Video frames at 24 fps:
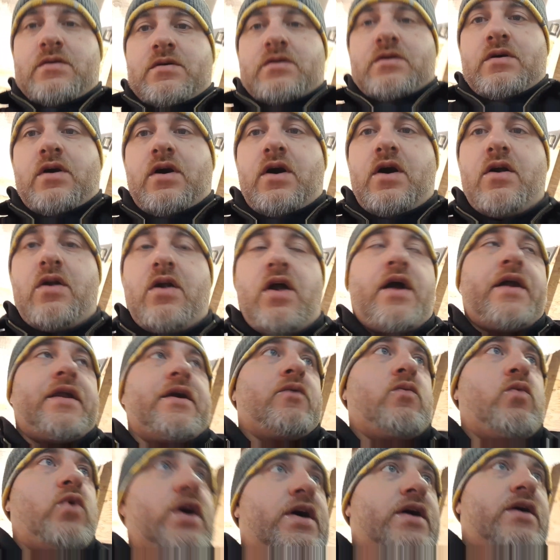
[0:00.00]
Alrighty,
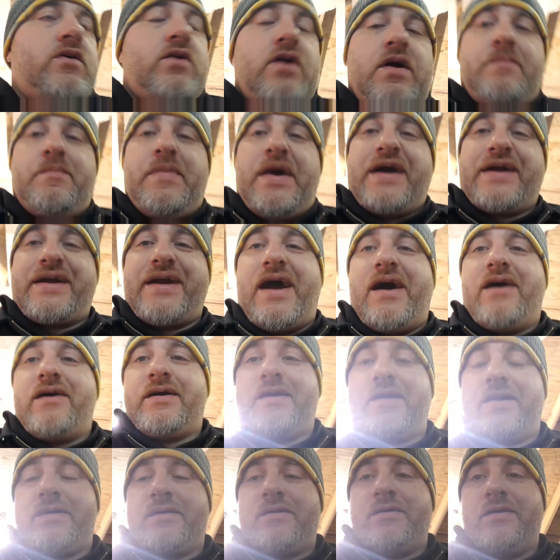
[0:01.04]
well, I'm back out
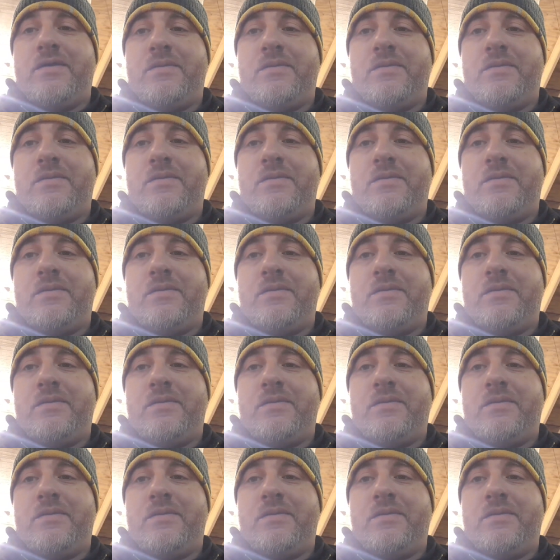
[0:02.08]
here